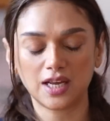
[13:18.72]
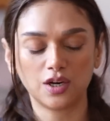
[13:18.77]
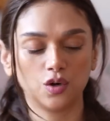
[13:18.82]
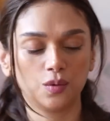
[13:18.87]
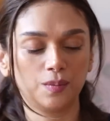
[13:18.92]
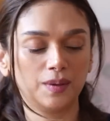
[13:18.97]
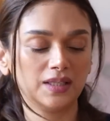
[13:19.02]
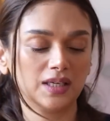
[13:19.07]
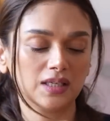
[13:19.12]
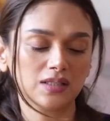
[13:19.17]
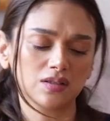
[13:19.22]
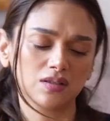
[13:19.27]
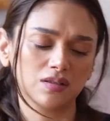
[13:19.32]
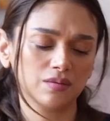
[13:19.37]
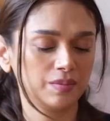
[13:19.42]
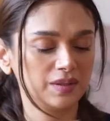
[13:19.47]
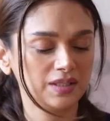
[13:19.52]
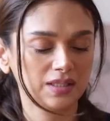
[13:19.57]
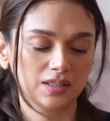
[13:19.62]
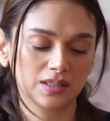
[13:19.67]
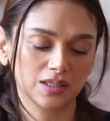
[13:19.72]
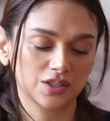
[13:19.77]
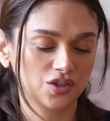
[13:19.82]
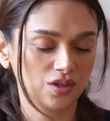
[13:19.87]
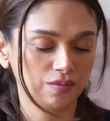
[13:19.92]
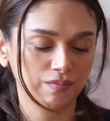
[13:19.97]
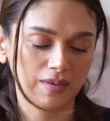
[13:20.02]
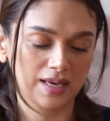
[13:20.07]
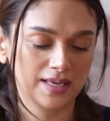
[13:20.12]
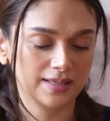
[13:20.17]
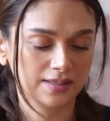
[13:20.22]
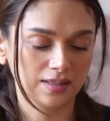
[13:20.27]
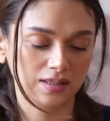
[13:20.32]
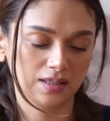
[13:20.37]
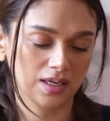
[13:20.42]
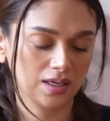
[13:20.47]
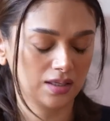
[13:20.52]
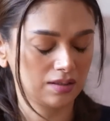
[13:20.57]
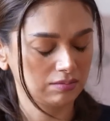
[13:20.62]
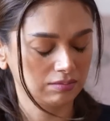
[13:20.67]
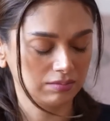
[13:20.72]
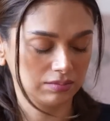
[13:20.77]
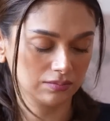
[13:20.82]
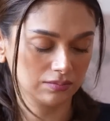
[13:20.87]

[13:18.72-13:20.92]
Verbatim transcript: fresh aloe, aloe, but that's going to be such a mess that